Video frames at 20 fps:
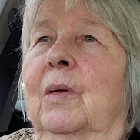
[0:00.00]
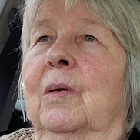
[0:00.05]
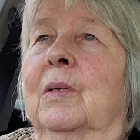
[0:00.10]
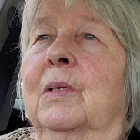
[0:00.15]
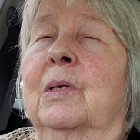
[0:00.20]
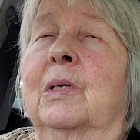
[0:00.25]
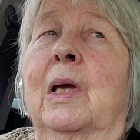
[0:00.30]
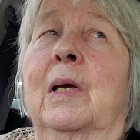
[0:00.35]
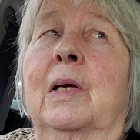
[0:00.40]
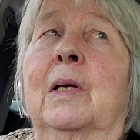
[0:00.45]

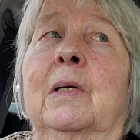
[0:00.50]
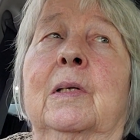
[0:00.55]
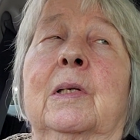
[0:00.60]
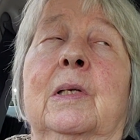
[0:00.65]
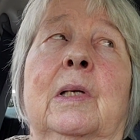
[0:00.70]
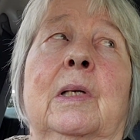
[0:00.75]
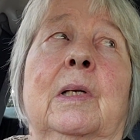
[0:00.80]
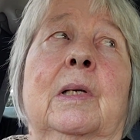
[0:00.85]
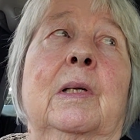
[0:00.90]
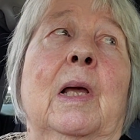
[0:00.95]

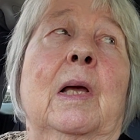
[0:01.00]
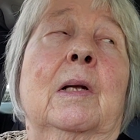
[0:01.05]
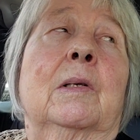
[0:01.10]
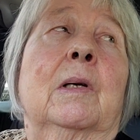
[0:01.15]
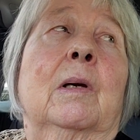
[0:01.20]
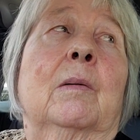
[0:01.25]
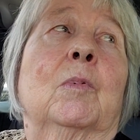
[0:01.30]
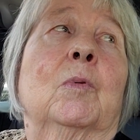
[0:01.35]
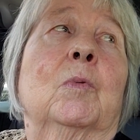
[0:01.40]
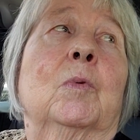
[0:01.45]
Science, at that
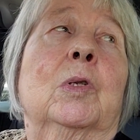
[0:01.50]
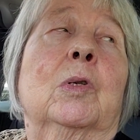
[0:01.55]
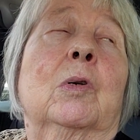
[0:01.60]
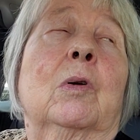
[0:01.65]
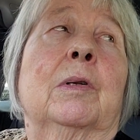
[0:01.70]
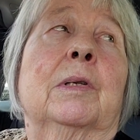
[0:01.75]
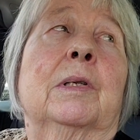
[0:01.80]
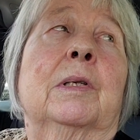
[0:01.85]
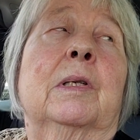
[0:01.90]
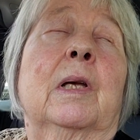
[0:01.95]
time it was
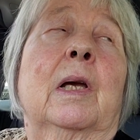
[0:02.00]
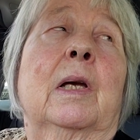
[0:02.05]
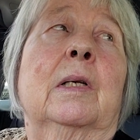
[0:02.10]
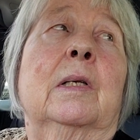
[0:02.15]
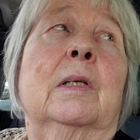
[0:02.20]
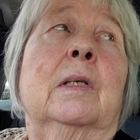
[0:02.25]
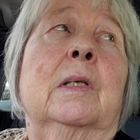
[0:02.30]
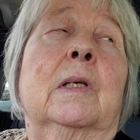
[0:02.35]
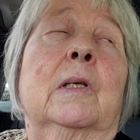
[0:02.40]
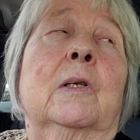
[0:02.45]
called
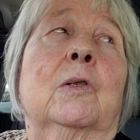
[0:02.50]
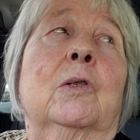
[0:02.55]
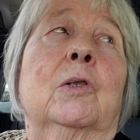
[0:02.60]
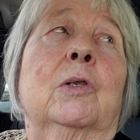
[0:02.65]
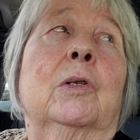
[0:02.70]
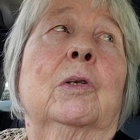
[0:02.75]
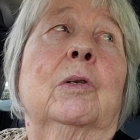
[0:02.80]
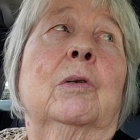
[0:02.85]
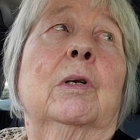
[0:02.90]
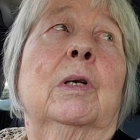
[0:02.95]
science
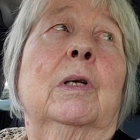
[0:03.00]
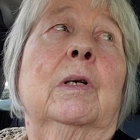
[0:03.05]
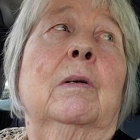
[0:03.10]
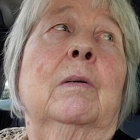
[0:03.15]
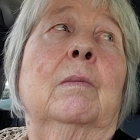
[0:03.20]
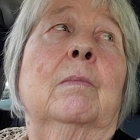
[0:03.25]
engineering.